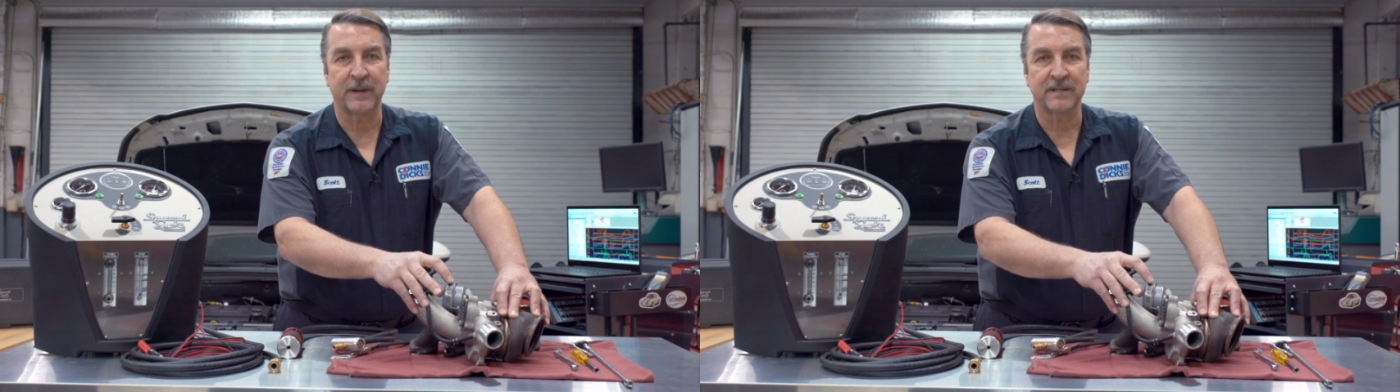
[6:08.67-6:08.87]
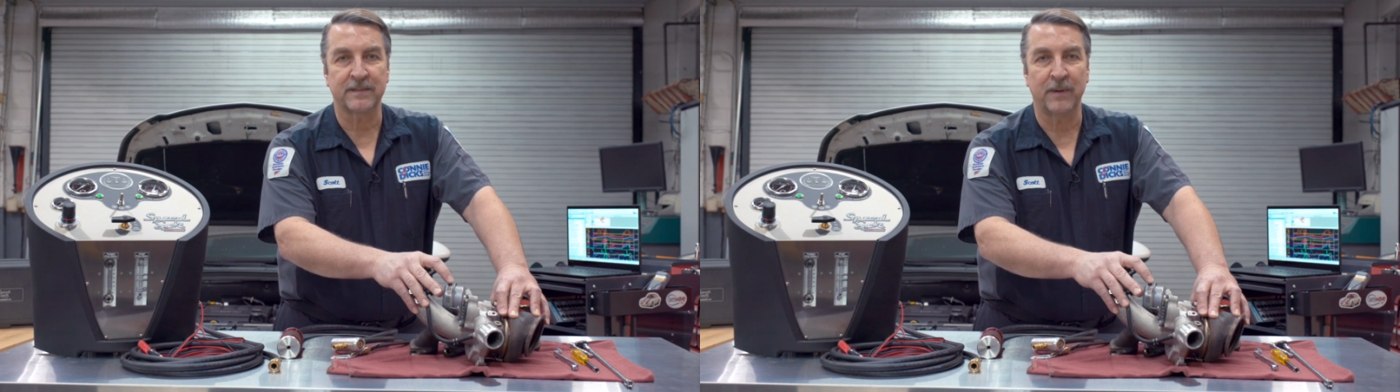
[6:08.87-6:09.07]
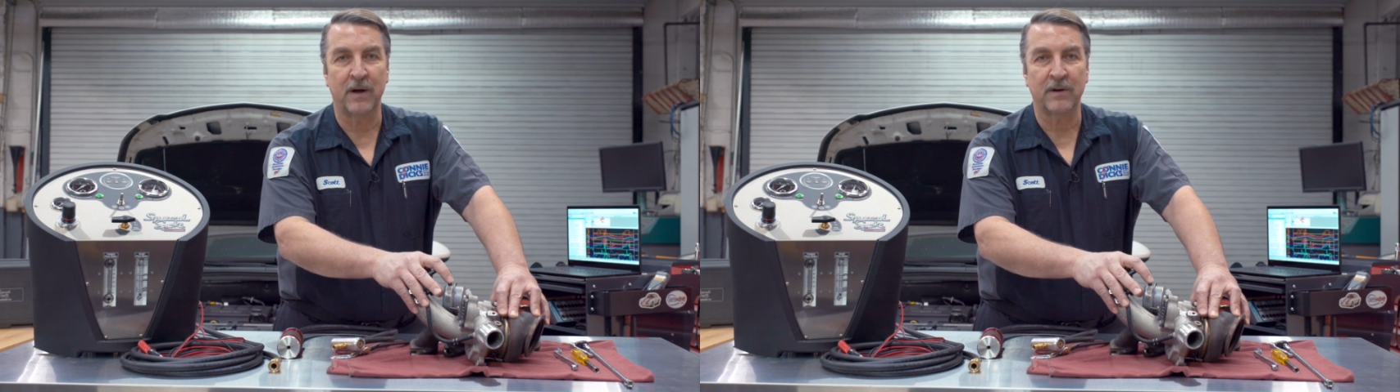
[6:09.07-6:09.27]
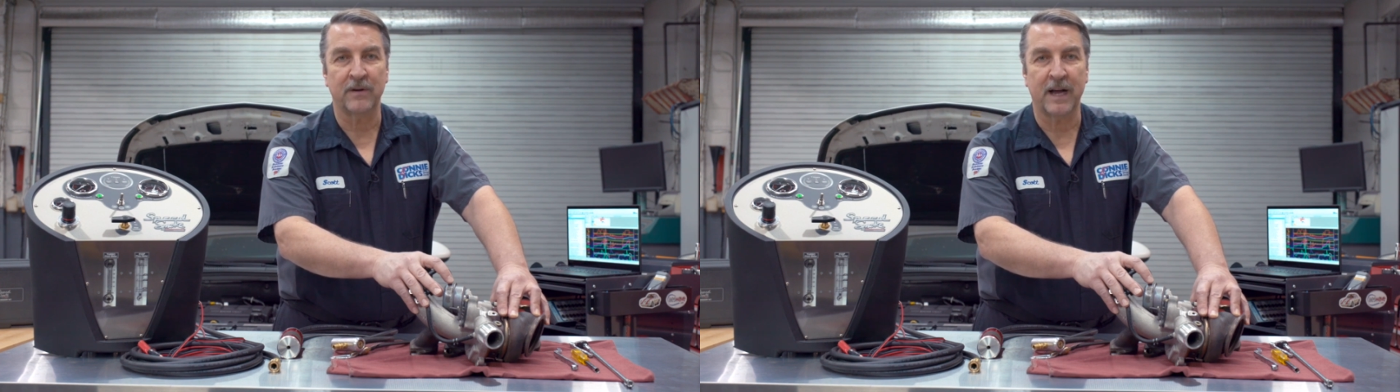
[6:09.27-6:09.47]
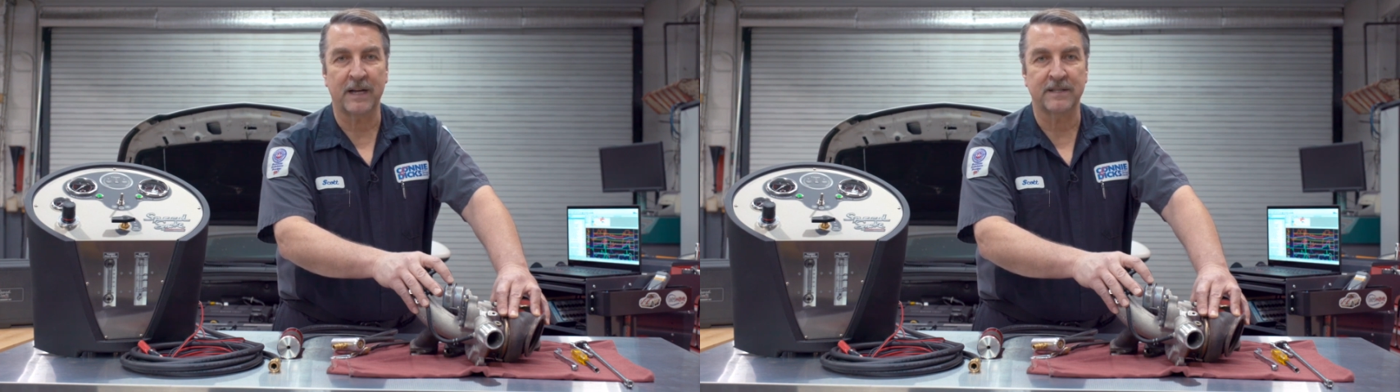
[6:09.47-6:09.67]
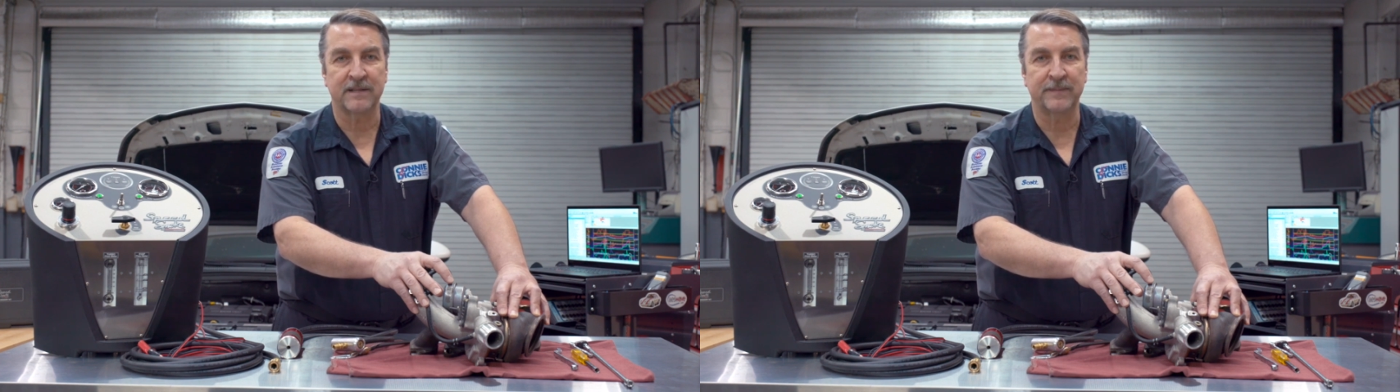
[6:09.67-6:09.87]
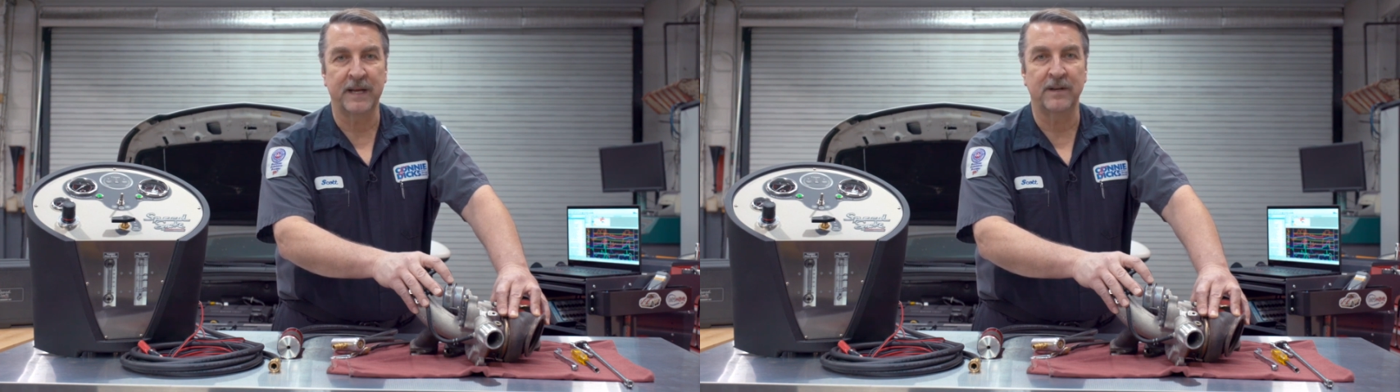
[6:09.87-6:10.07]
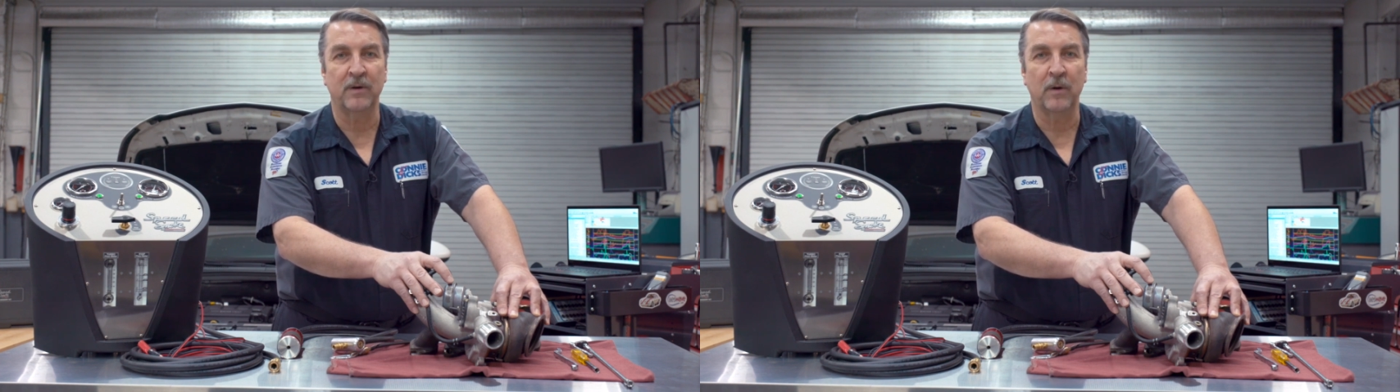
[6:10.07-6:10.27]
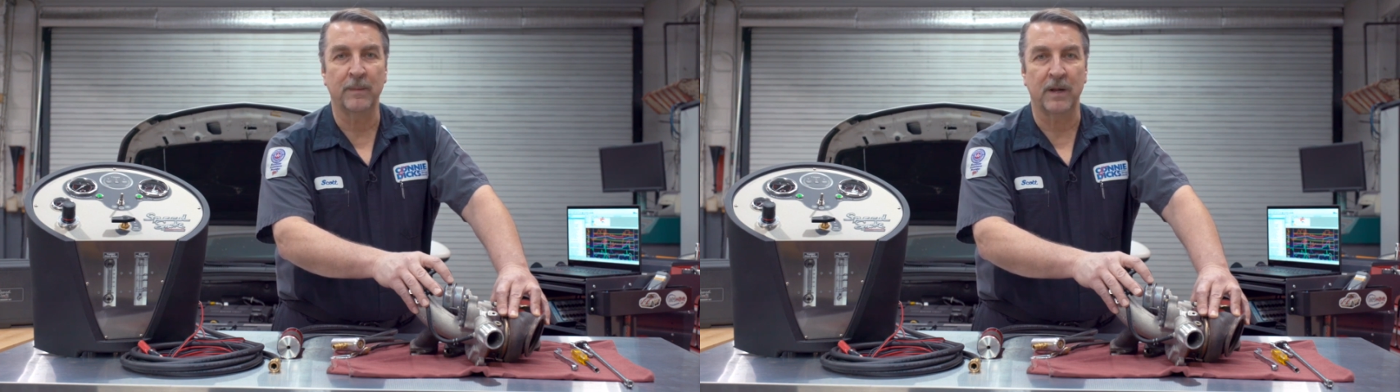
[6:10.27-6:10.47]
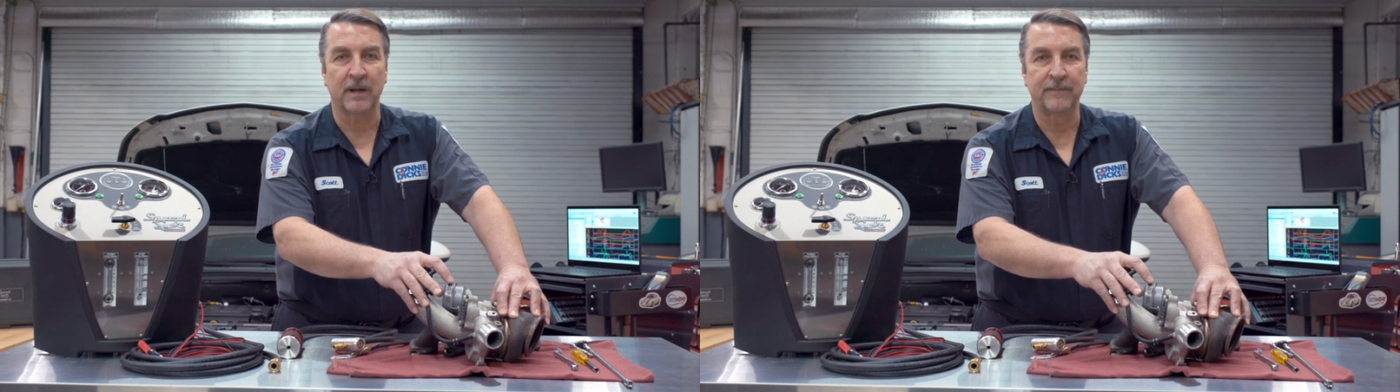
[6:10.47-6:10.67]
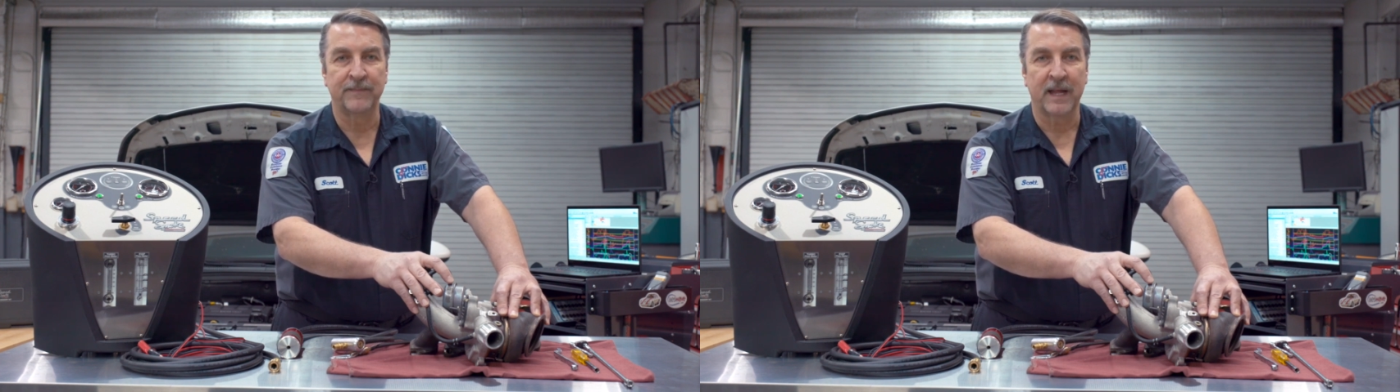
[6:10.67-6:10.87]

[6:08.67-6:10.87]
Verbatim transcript: about small cracks as being normal